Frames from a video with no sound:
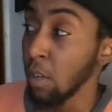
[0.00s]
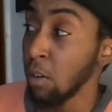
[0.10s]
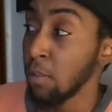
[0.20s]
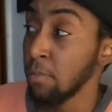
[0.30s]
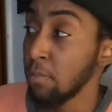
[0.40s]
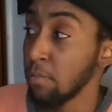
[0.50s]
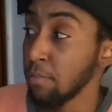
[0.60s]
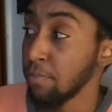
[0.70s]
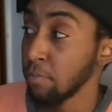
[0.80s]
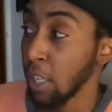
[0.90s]
Um,
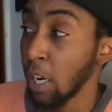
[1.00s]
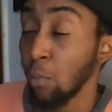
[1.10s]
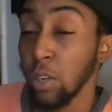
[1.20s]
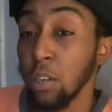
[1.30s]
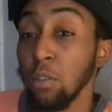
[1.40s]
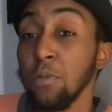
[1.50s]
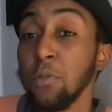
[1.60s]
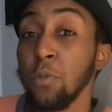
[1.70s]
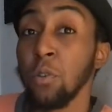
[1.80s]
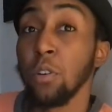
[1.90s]
and I really look
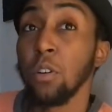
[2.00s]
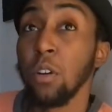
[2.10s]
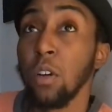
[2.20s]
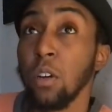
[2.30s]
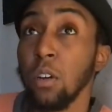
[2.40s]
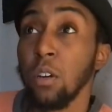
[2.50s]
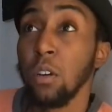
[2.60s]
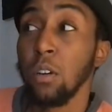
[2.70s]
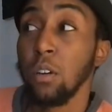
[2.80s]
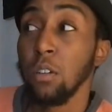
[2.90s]
for
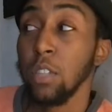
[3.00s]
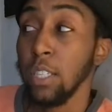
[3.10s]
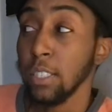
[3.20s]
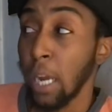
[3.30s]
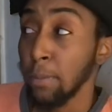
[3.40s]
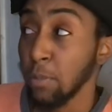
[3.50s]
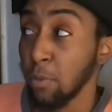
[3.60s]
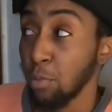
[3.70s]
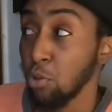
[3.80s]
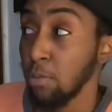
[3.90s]
these types of
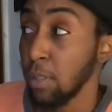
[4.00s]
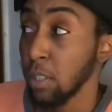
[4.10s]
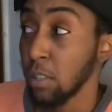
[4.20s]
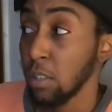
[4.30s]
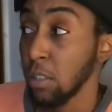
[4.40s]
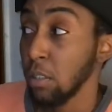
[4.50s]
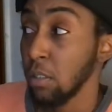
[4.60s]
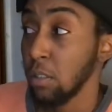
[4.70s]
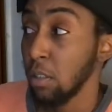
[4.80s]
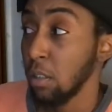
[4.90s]
improvements
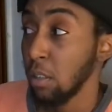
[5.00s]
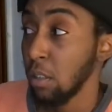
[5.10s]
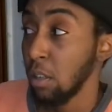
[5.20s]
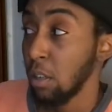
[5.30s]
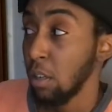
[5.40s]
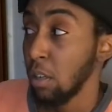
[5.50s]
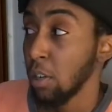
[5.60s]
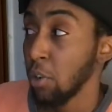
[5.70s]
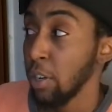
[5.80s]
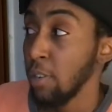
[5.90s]
because
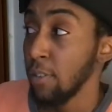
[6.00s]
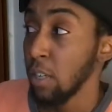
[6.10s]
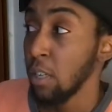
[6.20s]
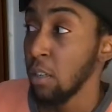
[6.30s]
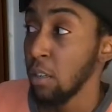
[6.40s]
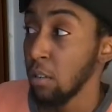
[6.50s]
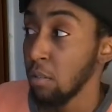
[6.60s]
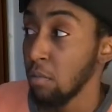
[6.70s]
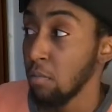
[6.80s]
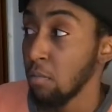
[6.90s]
you know, even in
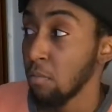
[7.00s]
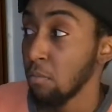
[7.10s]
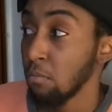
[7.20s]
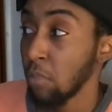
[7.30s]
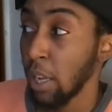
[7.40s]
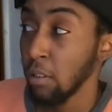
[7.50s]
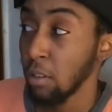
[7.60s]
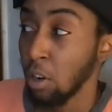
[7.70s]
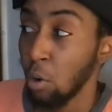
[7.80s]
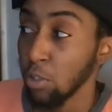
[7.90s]
like
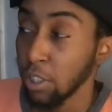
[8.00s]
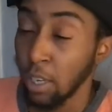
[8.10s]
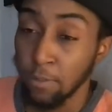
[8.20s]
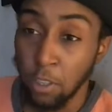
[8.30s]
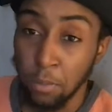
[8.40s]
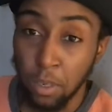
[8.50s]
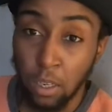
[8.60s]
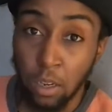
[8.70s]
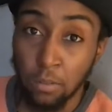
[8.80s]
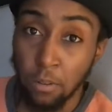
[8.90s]
the coaching I've done in my
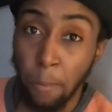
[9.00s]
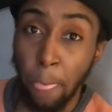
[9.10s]
life,